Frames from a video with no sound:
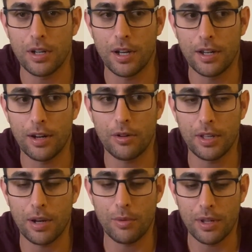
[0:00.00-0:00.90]
Not only
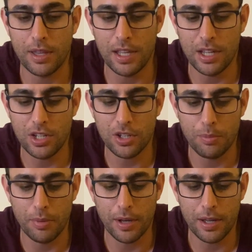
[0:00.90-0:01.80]
got rid of the itch,
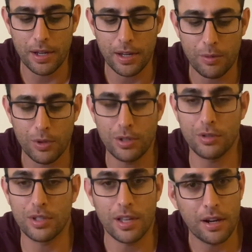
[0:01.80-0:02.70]
but it
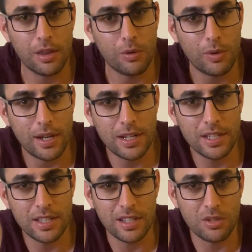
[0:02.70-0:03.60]
reduced a lot of the
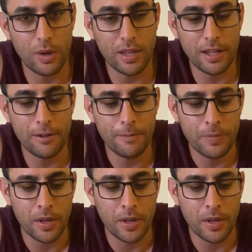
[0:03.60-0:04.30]
redness and the swelling.